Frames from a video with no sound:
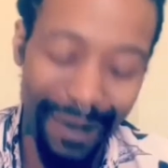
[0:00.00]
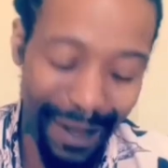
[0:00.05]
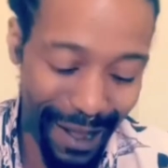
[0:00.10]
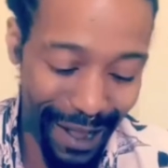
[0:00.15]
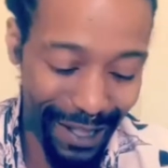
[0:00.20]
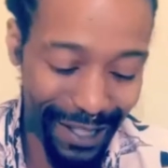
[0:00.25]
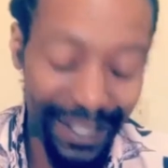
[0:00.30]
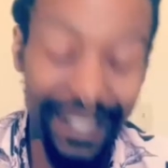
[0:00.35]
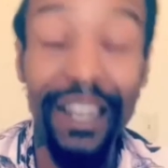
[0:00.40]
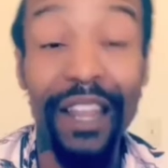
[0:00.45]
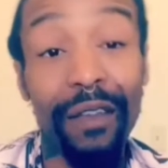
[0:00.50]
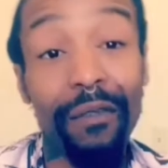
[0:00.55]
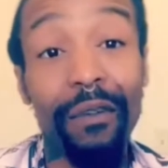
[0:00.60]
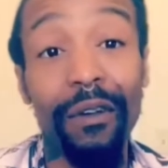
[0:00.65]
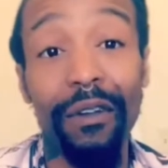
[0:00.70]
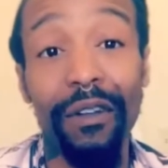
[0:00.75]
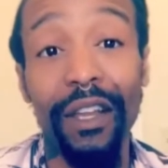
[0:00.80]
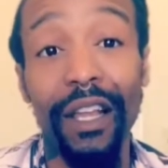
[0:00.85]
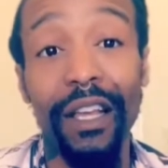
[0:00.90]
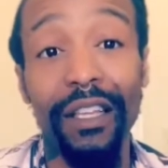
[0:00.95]
They're real
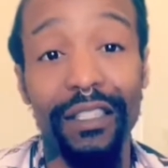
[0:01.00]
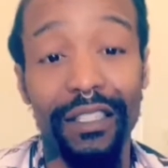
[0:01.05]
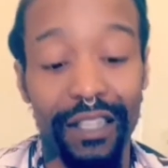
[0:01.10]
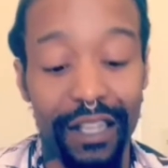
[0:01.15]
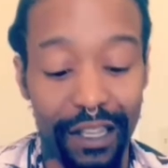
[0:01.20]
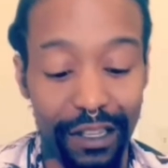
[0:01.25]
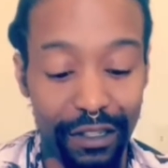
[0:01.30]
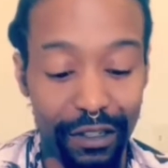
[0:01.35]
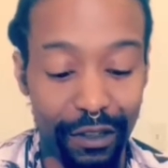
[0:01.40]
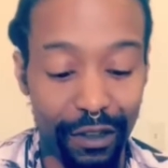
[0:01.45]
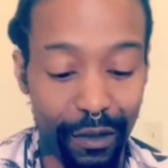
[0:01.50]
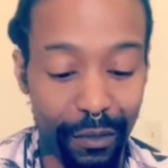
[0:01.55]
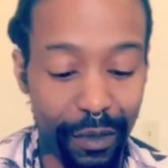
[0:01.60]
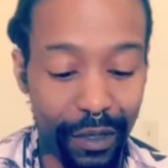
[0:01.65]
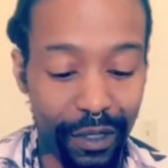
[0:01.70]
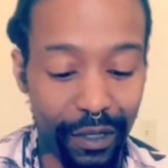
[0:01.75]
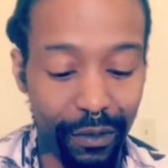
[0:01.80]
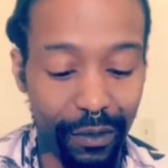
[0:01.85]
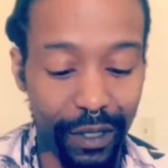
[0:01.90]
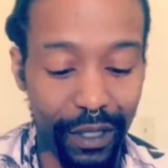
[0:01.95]
nice. And I'll show you a picture of what
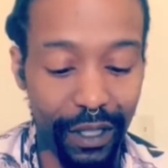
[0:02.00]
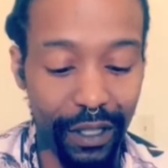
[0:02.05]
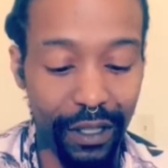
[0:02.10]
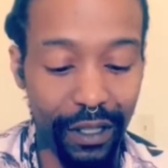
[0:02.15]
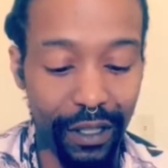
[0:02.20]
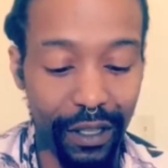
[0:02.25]
they look like.